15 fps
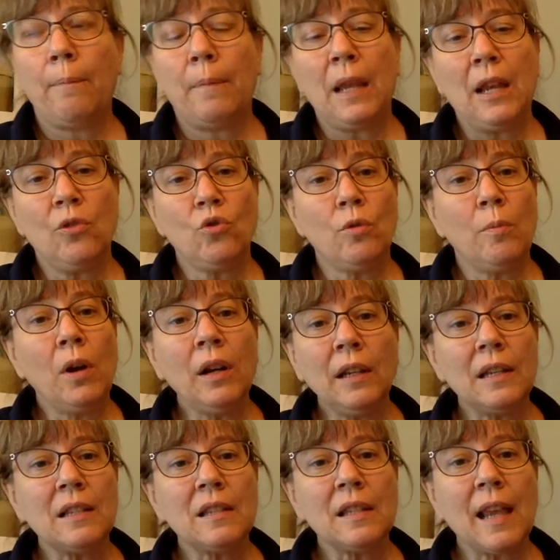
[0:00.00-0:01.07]
Andrew
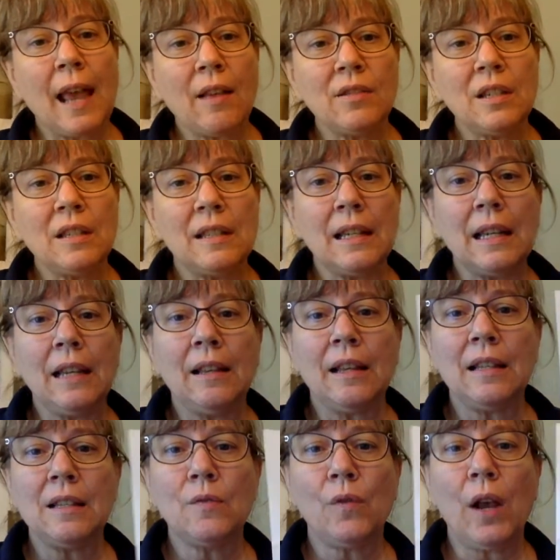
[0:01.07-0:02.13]
Marcus counted Nikki
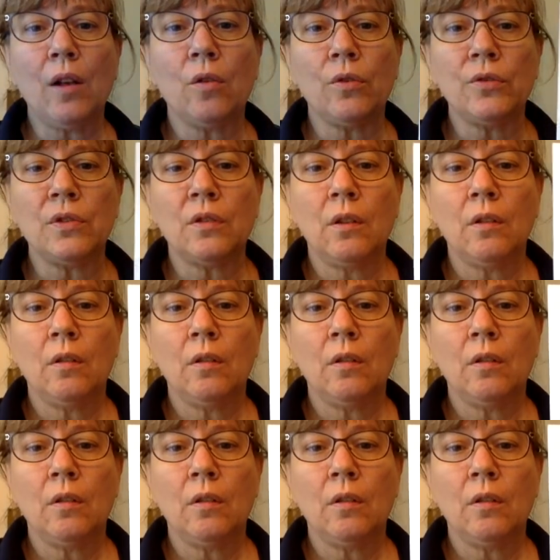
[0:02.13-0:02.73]
Lane's freckles.